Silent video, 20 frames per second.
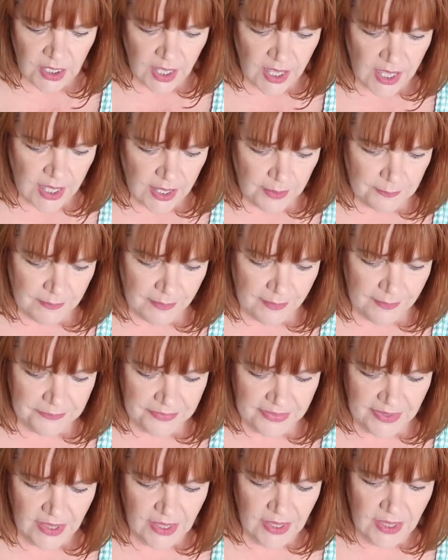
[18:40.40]

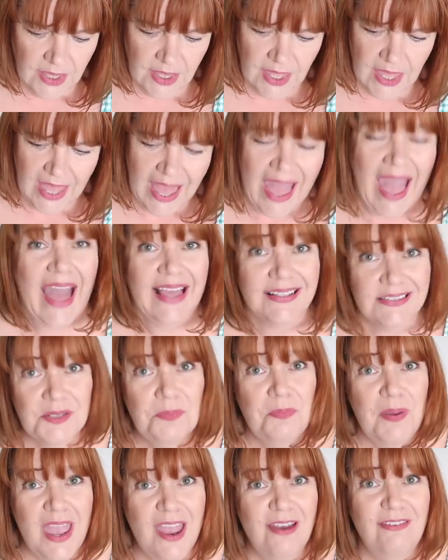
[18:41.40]
has a
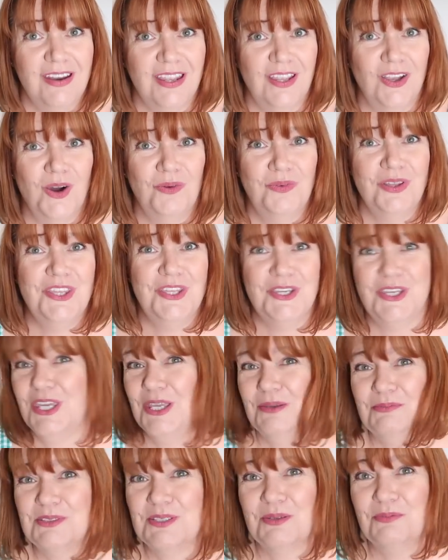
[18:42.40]
bearing on whether you
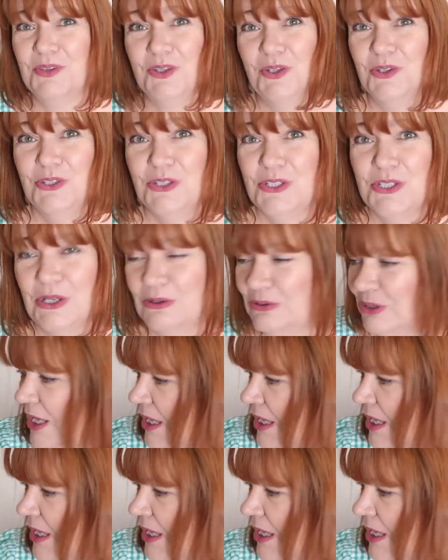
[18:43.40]
keep something or you don't